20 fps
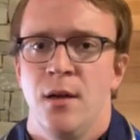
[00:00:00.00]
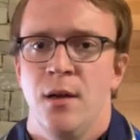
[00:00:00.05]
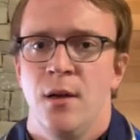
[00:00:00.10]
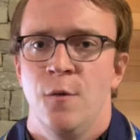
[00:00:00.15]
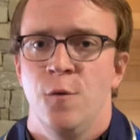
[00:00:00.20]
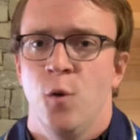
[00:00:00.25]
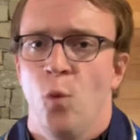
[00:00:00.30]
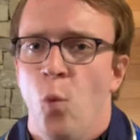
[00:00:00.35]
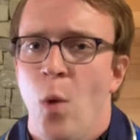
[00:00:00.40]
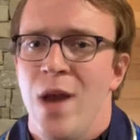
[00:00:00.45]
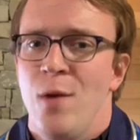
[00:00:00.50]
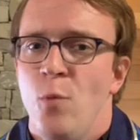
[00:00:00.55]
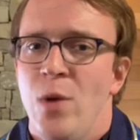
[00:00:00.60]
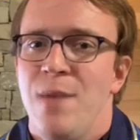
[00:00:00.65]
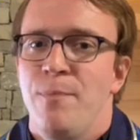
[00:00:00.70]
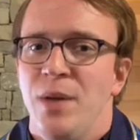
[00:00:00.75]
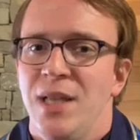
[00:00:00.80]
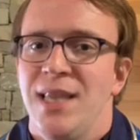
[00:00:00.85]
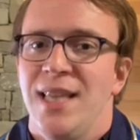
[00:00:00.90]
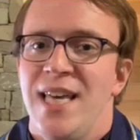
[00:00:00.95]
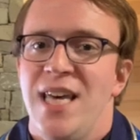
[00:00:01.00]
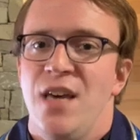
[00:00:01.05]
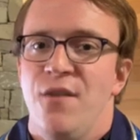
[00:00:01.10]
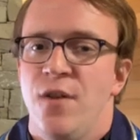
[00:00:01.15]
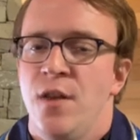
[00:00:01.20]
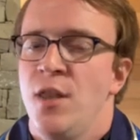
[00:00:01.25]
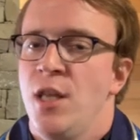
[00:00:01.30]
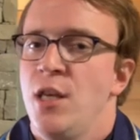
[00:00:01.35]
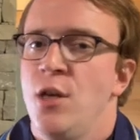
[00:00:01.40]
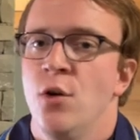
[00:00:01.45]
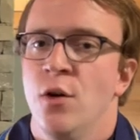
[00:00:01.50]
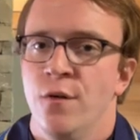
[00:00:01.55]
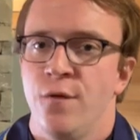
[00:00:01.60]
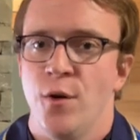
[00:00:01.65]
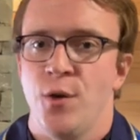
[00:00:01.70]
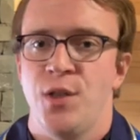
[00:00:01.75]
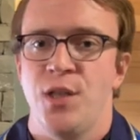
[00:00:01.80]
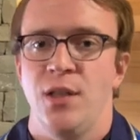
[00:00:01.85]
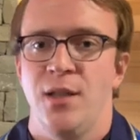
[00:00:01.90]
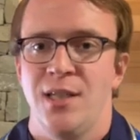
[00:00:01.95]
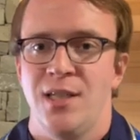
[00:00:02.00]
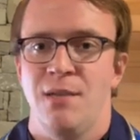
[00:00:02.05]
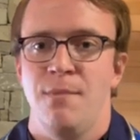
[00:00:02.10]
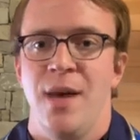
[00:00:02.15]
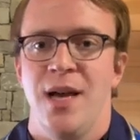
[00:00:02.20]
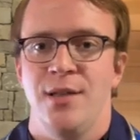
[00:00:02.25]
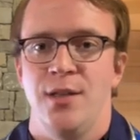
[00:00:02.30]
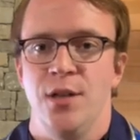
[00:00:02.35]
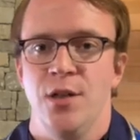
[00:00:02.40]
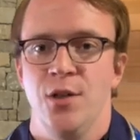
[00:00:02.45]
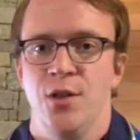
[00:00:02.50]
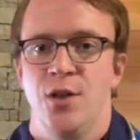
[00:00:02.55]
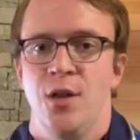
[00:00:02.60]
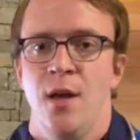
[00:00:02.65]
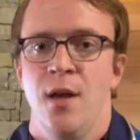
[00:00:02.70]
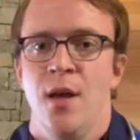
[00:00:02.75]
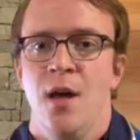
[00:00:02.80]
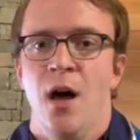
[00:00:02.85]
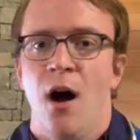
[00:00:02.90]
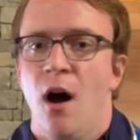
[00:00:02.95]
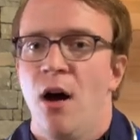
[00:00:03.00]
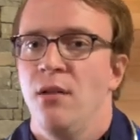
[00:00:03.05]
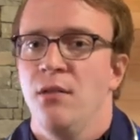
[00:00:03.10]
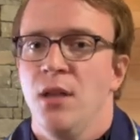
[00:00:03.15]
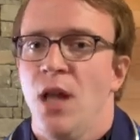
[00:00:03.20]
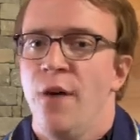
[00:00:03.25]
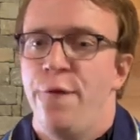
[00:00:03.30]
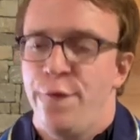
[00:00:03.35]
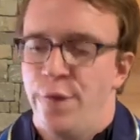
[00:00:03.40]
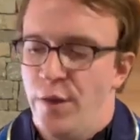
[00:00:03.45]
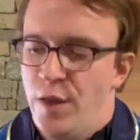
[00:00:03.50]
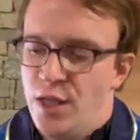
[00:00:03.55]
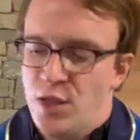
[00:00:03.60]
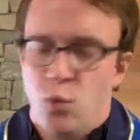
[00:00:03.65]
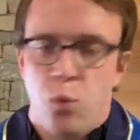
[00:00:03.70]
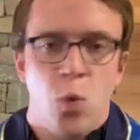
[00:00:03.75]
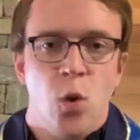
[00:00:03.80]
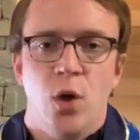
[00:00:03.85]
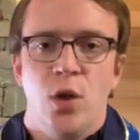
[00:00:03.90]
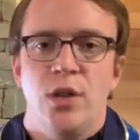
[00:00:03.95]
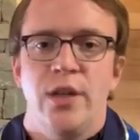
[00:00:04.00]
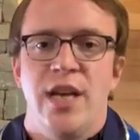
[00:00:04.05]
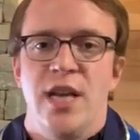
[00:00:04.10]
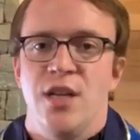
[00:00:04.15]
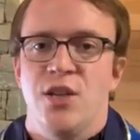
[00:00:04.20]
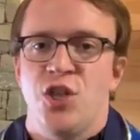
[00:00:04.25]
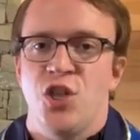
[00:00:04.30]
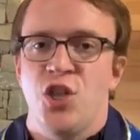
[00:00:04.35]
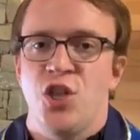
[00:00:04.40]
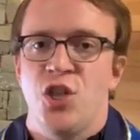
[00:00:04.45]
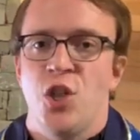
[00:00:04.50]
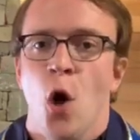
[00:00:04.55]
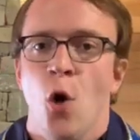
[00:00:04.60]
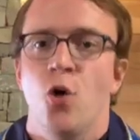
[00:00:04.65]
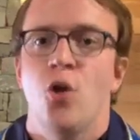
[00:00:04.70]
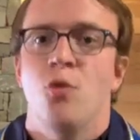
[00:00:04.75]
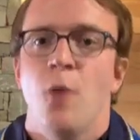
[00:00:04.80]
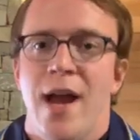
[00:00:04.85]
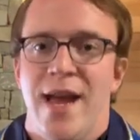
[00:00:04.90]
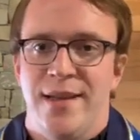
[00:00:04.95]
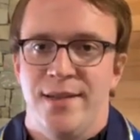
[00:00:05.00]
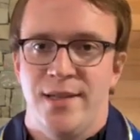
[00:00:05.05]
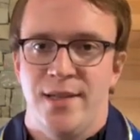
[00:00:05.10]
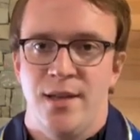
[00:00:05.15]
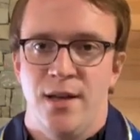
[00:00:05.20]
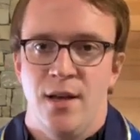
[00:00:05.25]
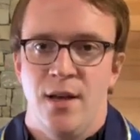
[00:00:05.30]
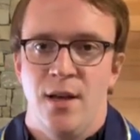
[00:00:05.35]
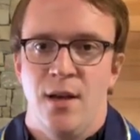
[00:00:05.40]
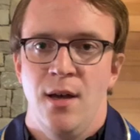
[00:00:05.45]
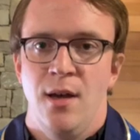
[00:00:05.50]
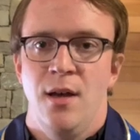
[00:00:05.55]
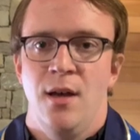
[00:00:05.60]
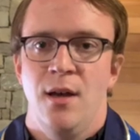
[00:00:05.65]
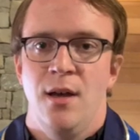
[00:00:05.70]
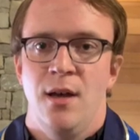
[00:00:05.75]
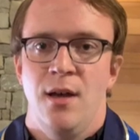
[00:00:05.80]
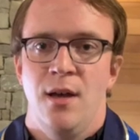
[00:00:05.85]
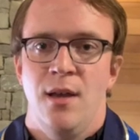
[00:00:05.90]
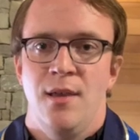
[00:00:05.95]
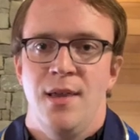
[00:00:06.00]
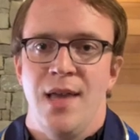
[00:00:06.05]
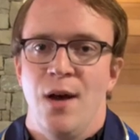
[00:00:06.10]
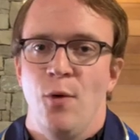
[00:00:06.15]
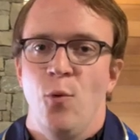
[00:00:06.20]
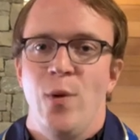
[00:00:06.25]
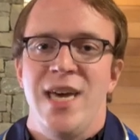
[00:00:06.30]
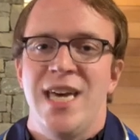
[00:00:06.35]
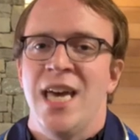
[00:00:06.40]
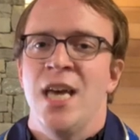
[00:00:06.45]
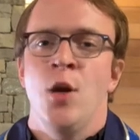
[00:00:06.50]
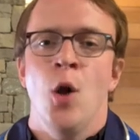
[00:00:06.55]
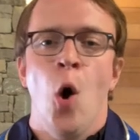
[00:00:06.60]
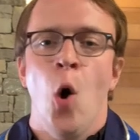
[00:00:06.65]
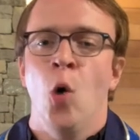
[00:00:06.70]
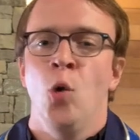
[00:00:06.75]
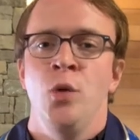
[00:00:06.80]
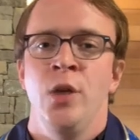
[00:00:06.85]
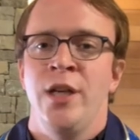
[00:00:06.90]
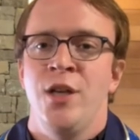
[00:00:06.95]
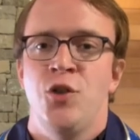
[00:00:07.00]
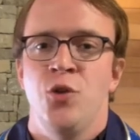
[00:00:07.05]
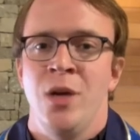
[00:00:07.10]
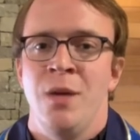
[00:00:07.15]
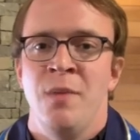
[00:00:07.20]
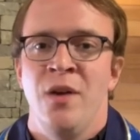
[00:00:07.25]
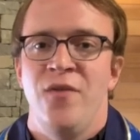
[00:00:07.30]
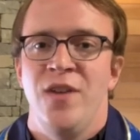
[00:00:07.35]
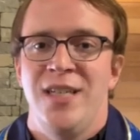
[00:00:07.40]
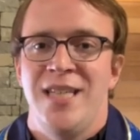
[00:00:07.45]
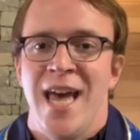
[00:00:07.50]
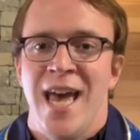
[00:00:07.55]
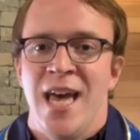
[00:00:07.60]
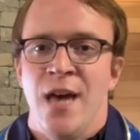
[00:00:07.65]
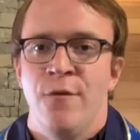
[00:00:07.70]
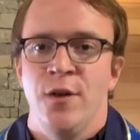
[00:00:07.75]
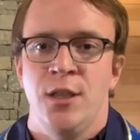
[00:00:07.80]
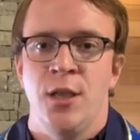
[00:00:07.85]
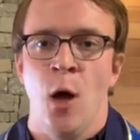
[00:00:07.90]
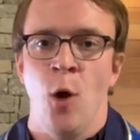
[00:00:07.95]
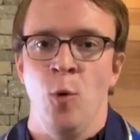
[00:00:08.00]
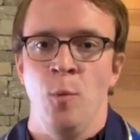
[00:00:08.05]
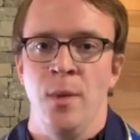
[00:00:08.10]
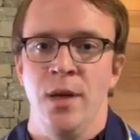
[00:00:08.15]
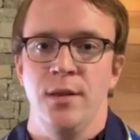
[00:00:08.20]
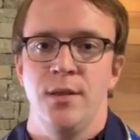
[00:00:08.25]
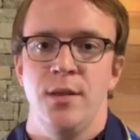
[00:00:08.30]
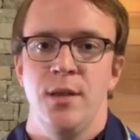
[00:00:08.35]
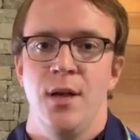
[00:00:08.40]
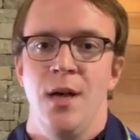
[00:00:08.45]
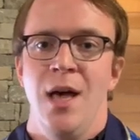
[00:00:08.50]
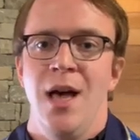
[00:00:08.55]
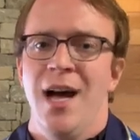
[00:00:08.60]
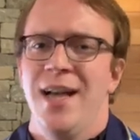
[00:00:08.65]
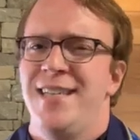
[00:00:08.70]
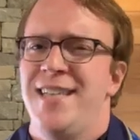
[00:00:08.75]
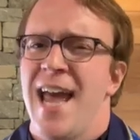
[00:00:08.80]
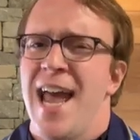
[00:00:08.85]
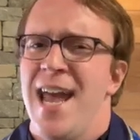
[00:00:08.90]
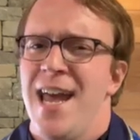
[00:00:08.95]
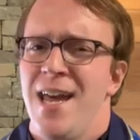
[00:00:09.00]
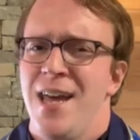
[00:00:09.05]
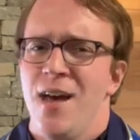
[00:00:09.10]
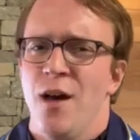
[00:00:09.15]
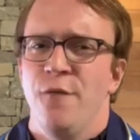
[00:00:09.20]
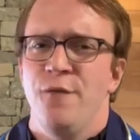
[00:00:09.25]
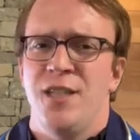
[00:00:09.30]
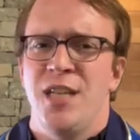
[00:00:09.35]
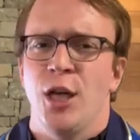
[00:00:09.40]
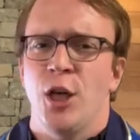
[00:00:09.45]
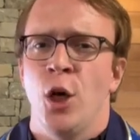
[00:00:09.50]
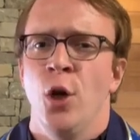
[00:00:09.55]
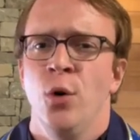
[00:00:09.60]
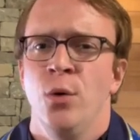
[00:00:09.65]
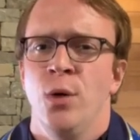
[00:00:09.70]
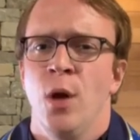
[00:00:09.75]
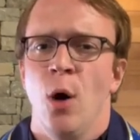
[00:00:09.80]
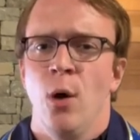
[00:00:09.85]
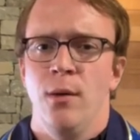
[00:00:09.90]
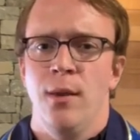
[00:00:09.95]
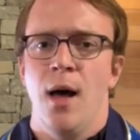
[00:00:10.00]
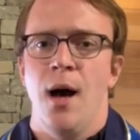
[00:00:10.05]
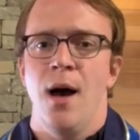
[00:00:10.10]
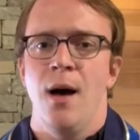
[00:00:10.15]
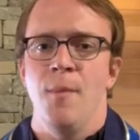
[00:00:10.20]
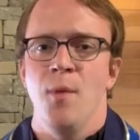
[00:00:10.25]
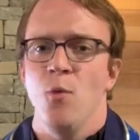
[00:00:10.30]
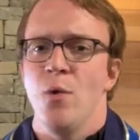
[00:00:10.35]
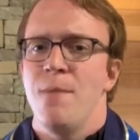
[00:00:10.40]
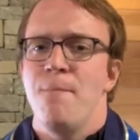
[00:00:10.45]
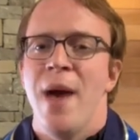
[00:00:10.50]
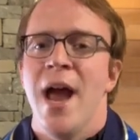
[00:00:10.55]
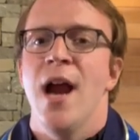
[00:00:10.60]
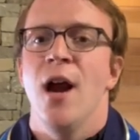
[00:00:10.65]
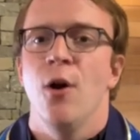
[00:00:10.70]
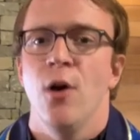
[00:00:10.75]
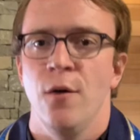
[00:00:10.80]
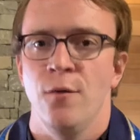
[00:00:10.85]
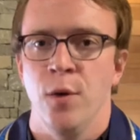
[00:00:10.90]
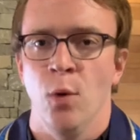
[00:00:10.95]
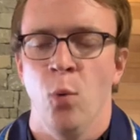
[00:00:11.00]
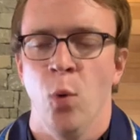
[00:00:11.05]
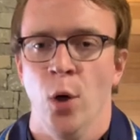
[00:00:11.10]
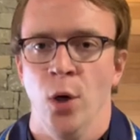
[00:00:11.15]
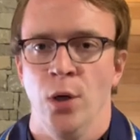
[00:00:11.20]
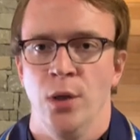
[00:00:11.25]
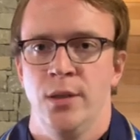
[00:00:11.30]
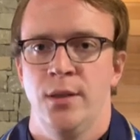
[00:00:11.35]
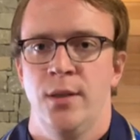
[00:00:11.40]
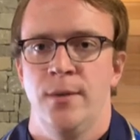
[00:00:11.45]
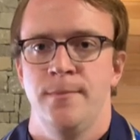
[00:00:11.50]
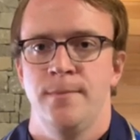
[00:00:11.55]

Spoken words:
For when we believe in the Universalist message, our love for this world is so great that we can only dream of a day of atonement, a day of tikkun olam, repair of the world.